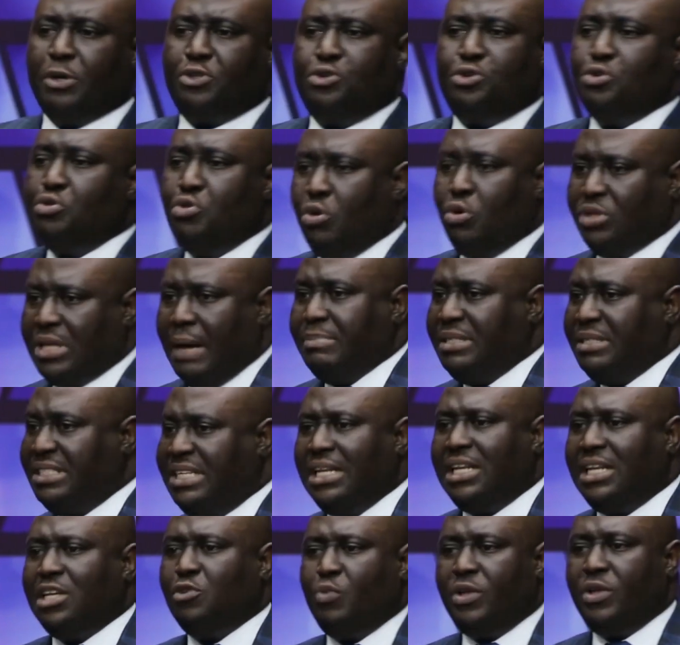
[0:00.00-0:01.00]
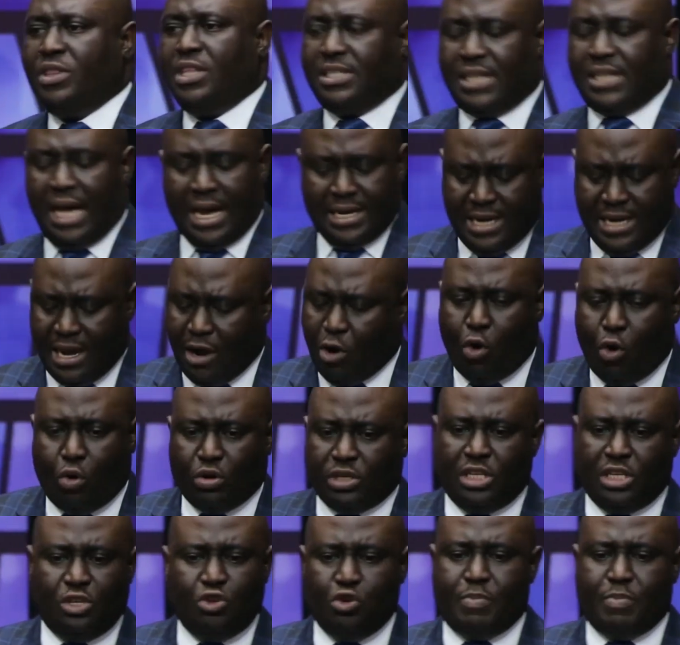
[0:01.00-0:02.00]
but you knows I'm dealing with this and they are
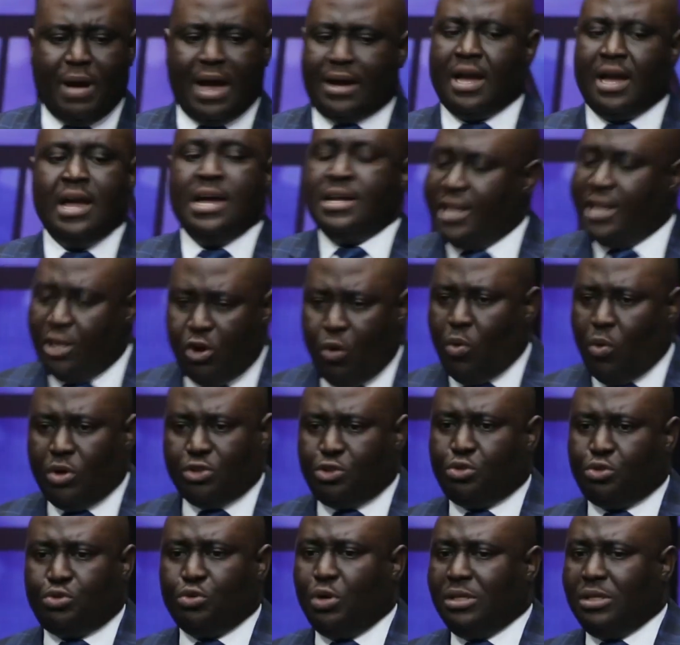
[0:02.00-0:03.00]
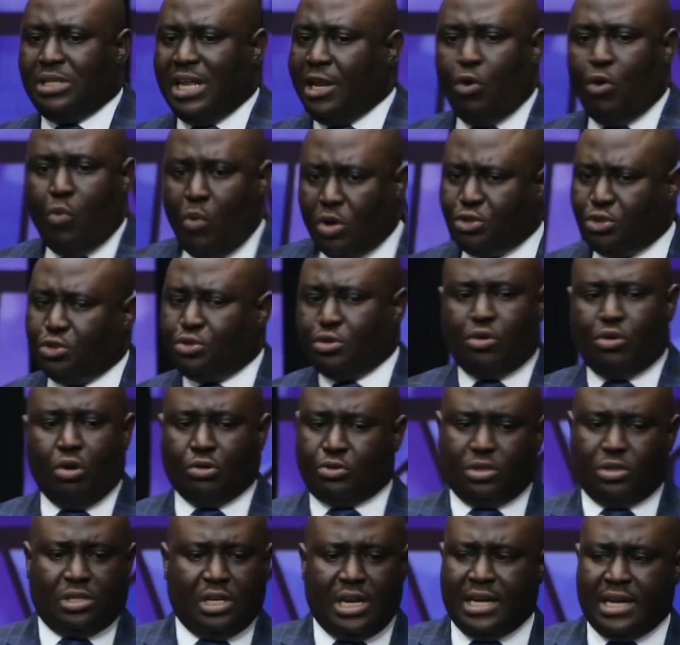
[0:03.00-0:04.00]
holding you back. They don't want you to, they don't want you to
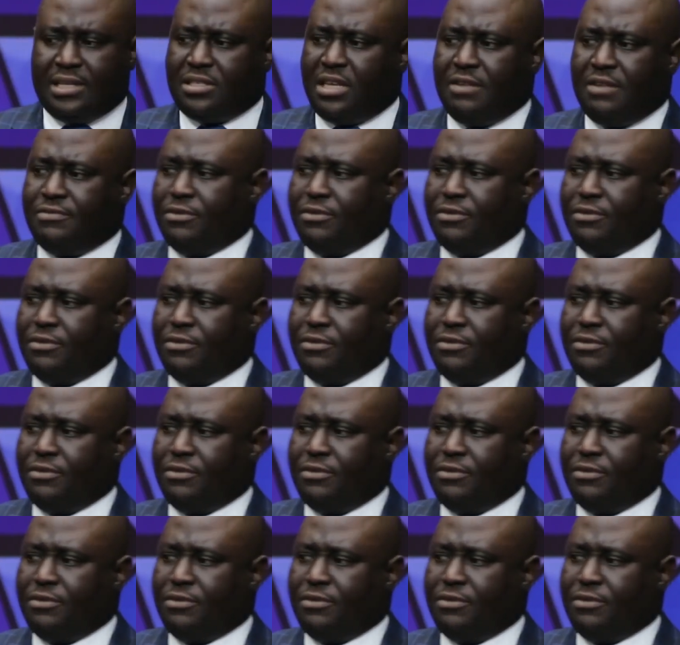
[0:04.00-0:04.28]
go to the next